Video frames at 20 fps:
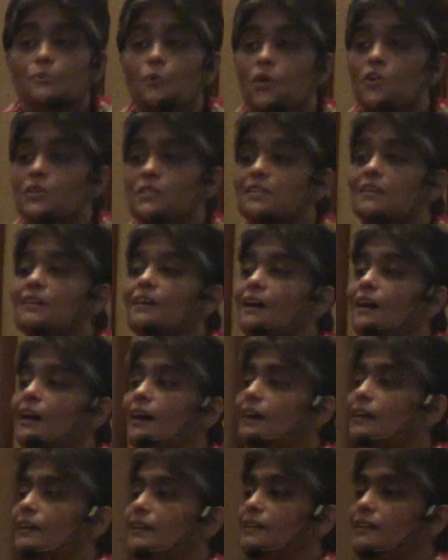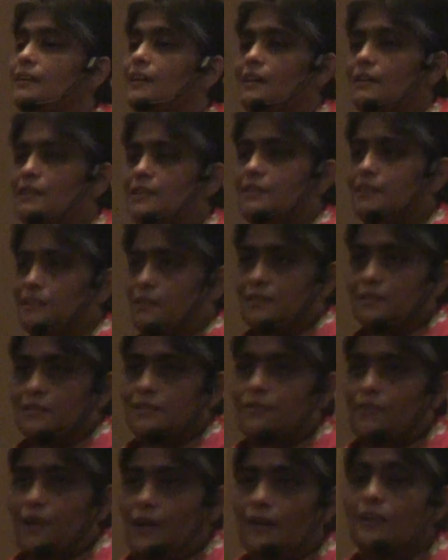was our
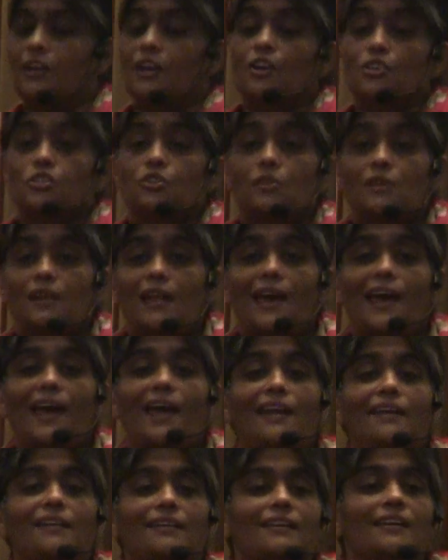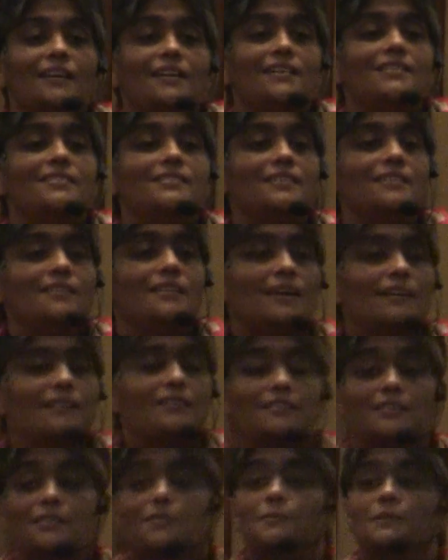inheritance, right? So land is
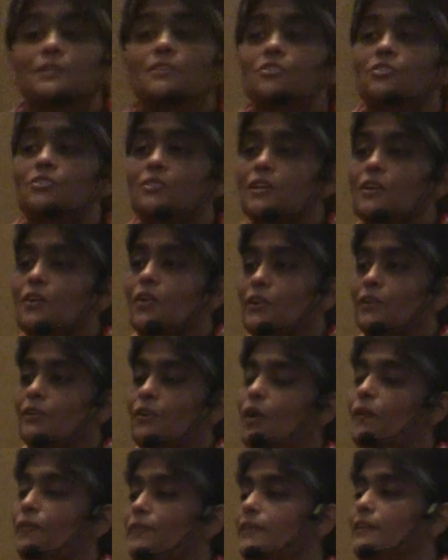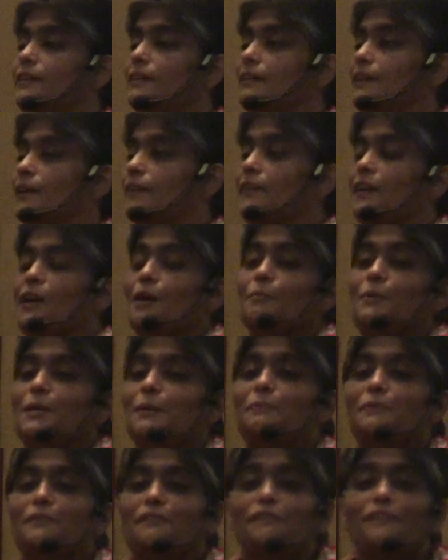inheritance, because today on the earth,
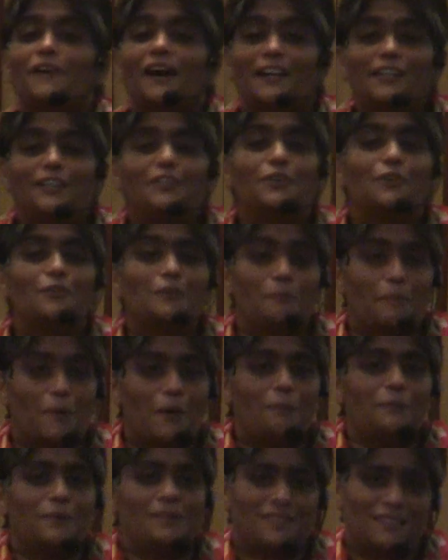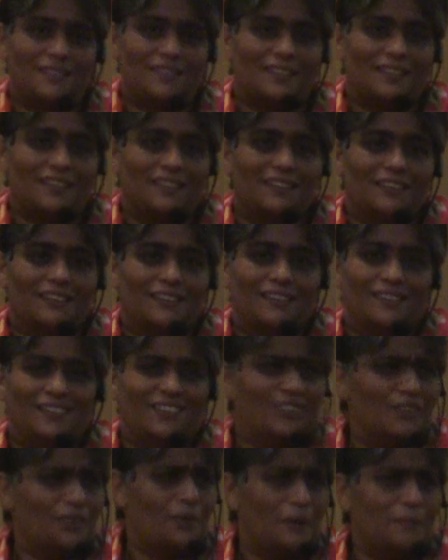people fight over property.
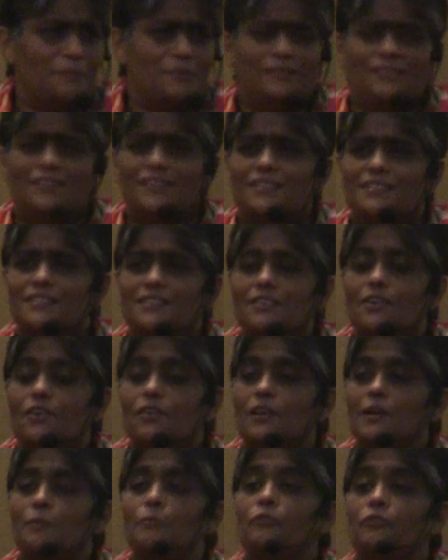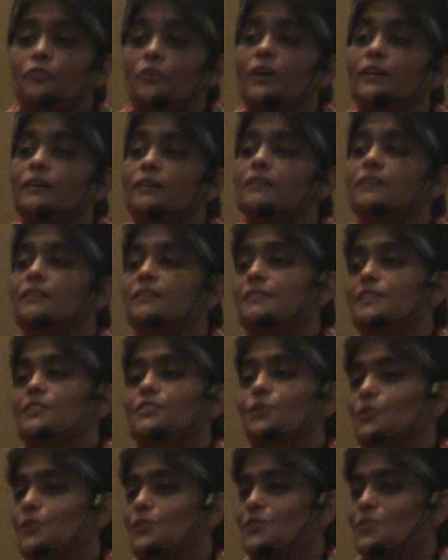I mean, yesterday or day before, I heard
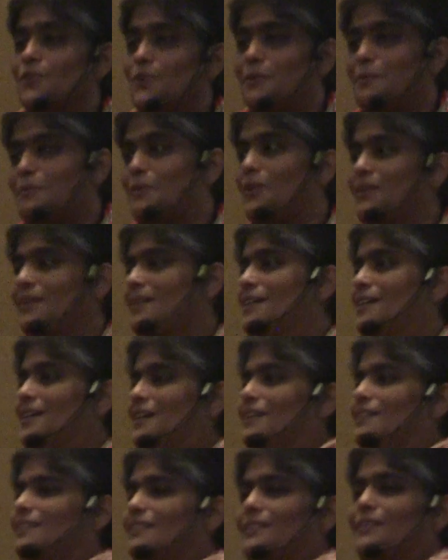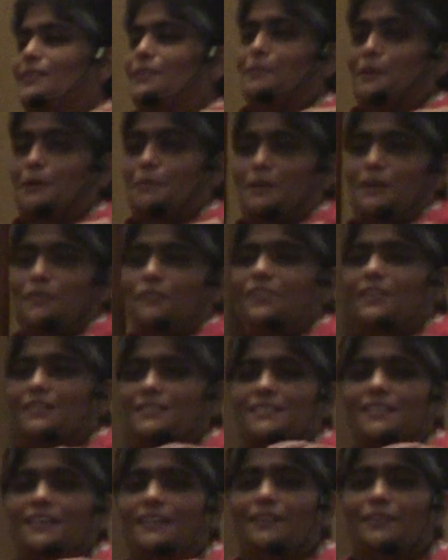this whole story about, one of my
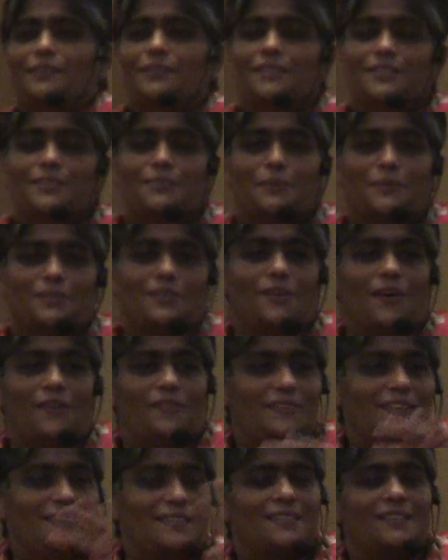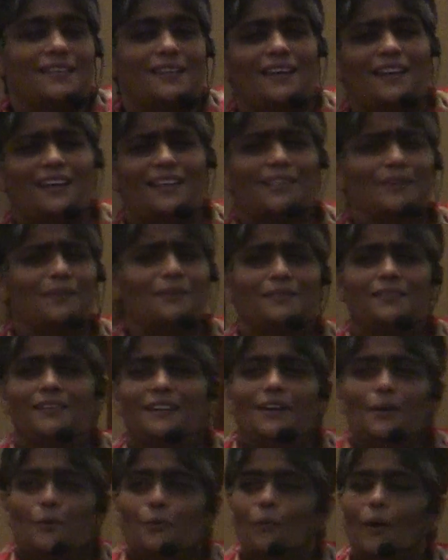friends saying, this one's got this, and I thought,
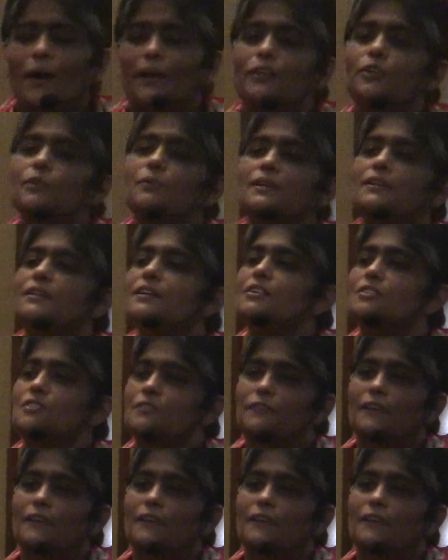why do we need to